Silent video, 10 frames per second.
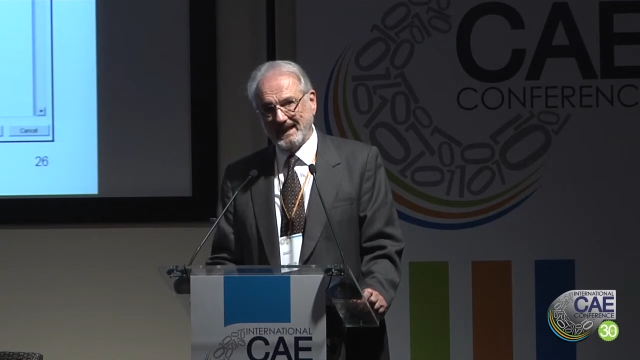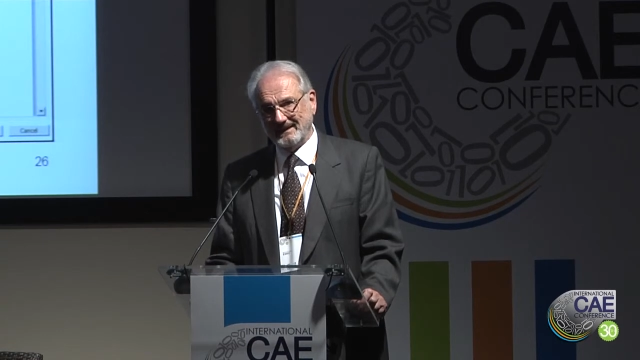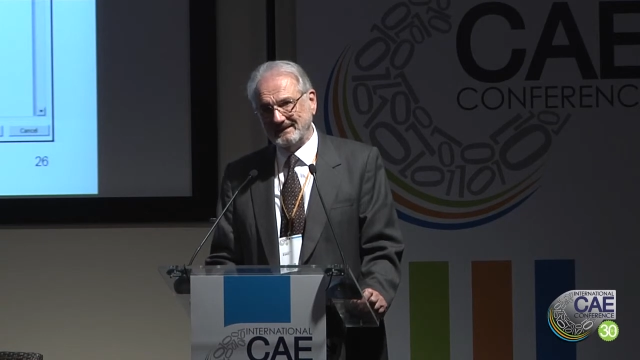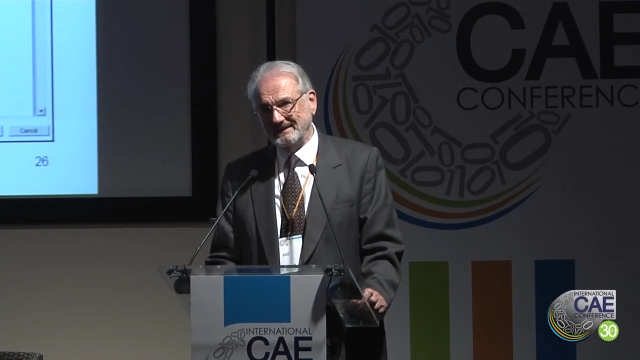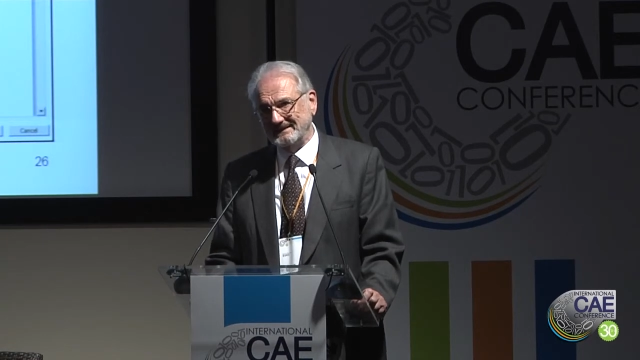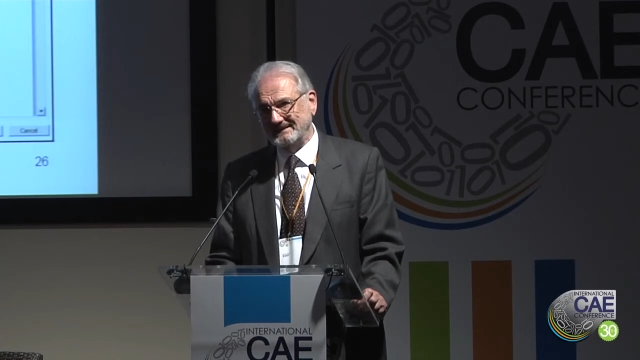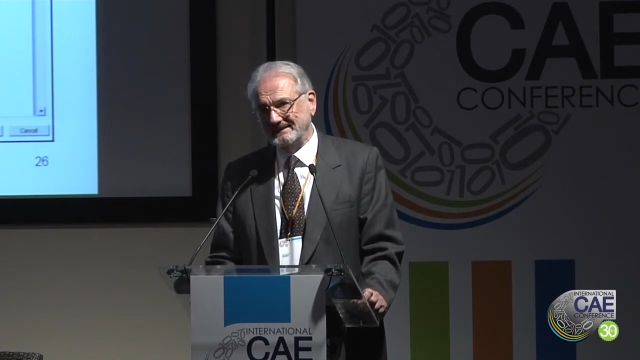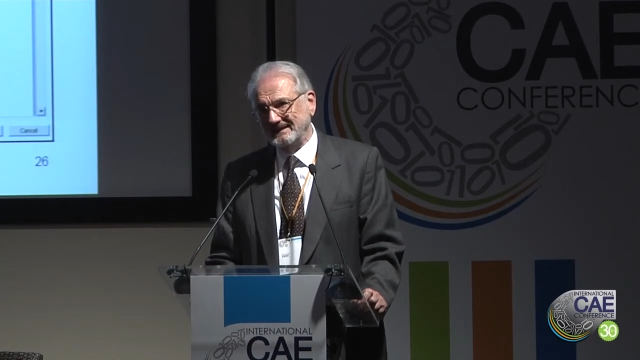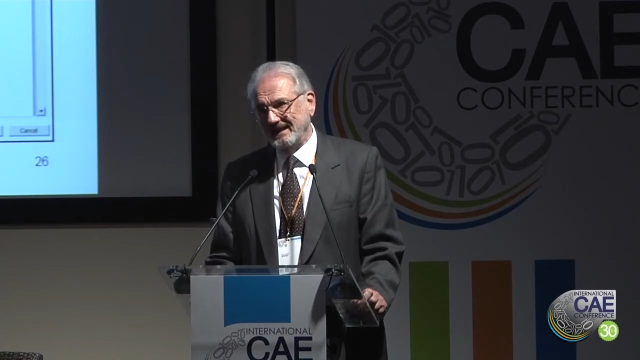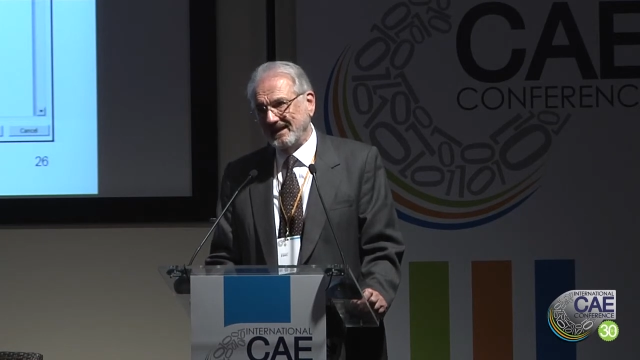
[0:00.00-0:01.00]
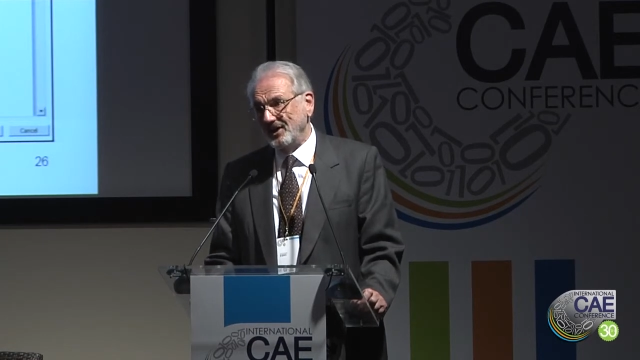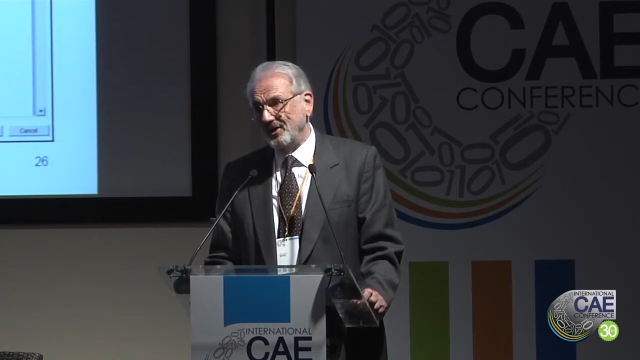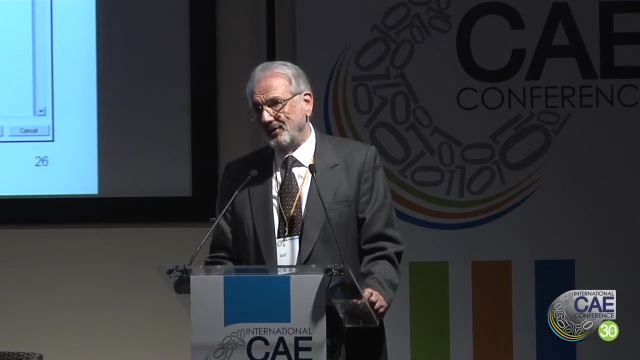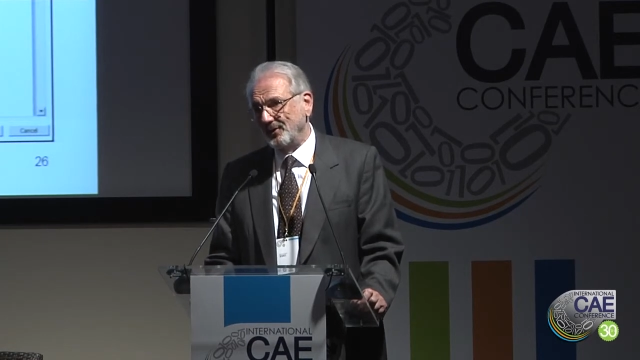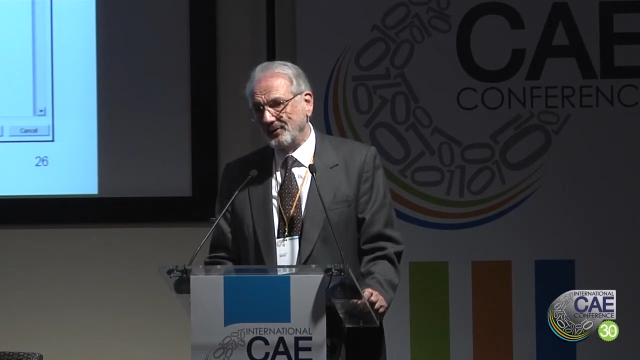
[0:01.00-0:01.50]
analysts
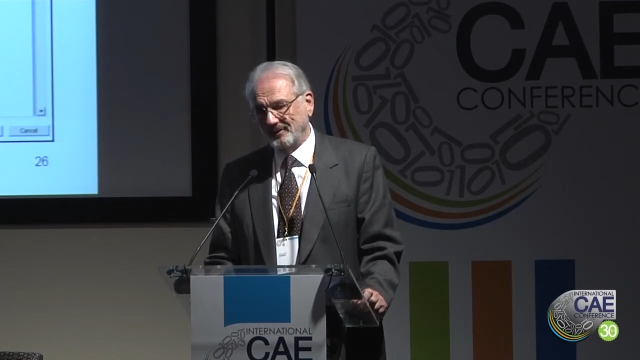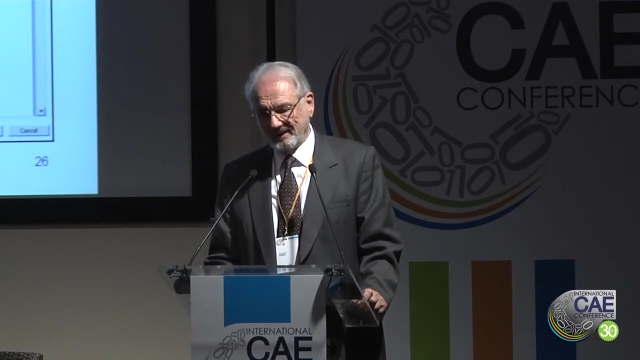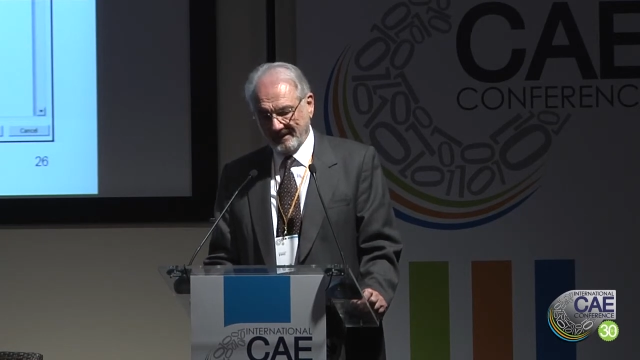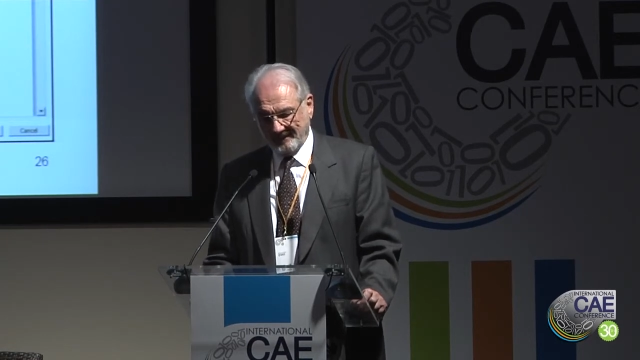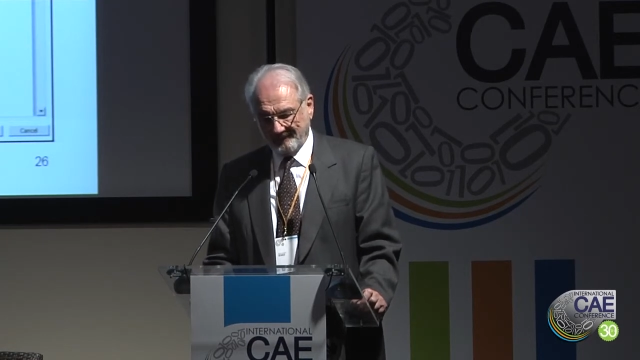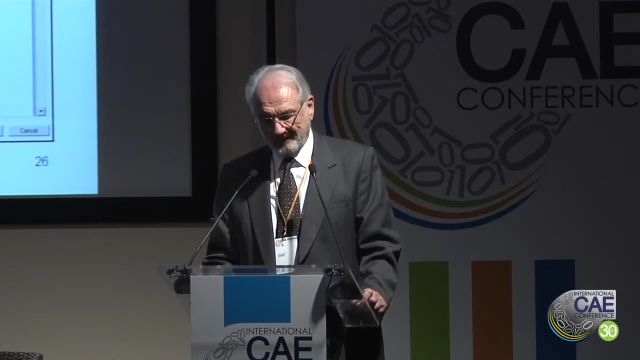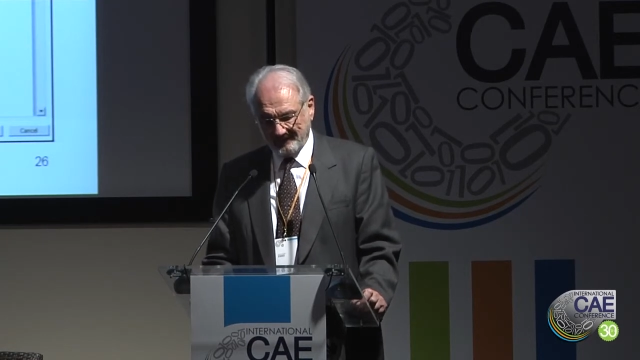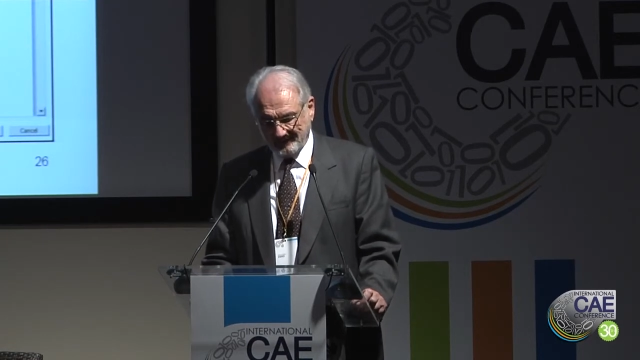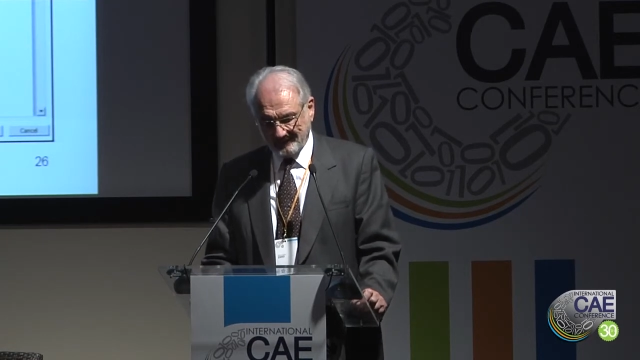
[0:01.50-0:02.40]
know what the